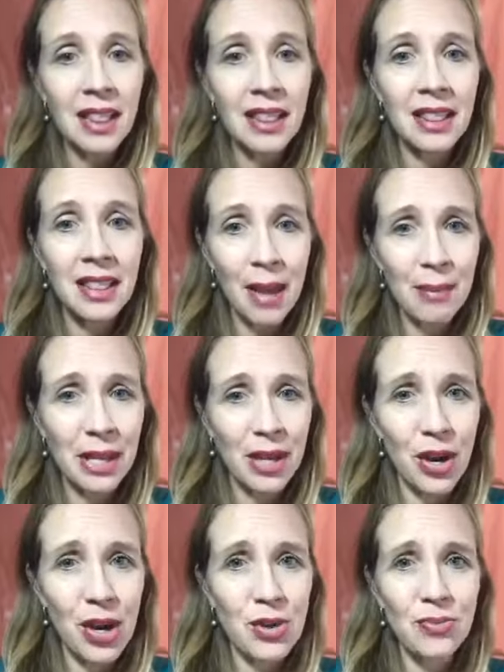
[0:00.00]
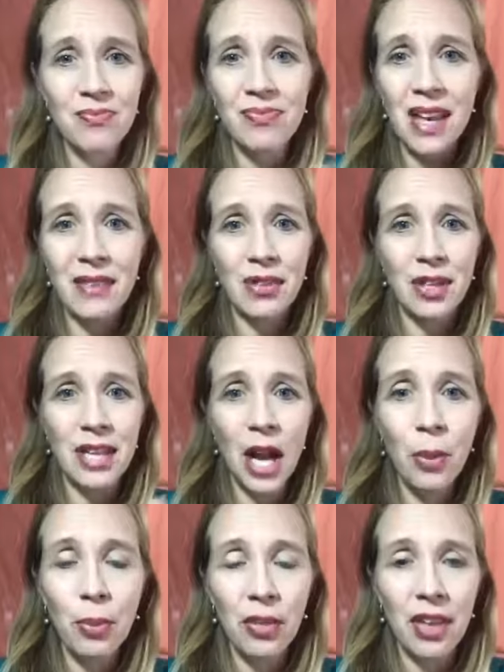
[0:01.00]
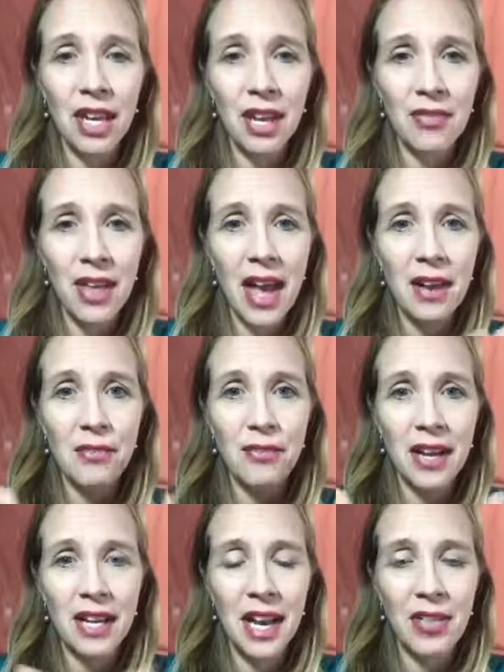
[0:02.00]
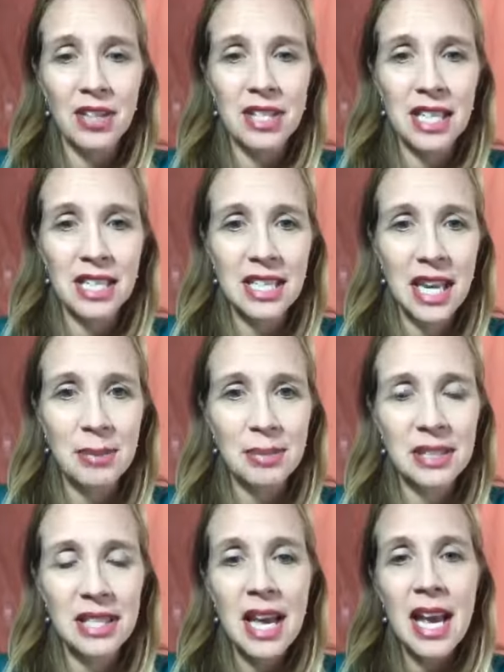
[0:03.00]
let me know if you need help with any of that, finding out the skin types.